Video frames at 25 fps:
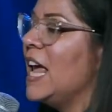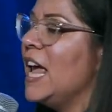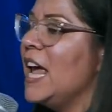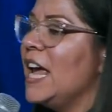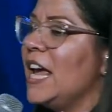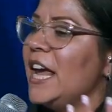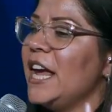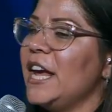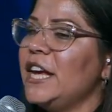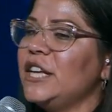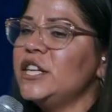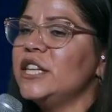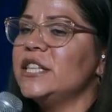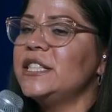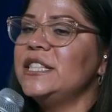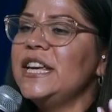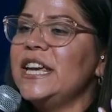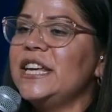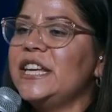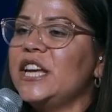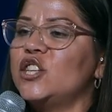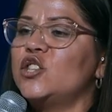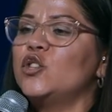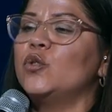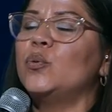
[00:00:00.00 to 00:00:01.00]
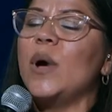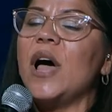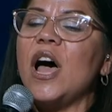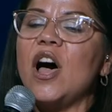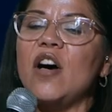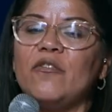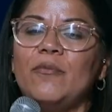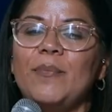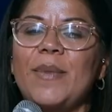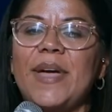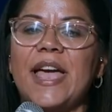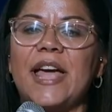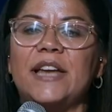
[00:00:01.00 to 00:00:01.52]
he just needed
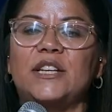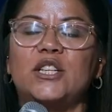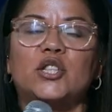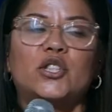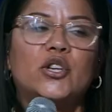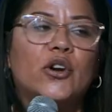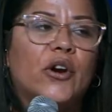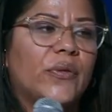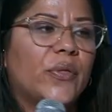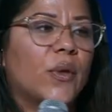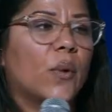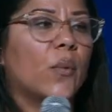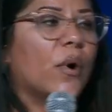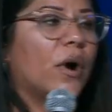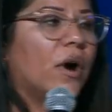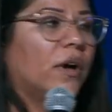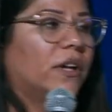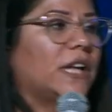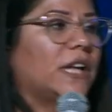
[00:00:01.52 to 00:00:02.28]
12 men to turn the world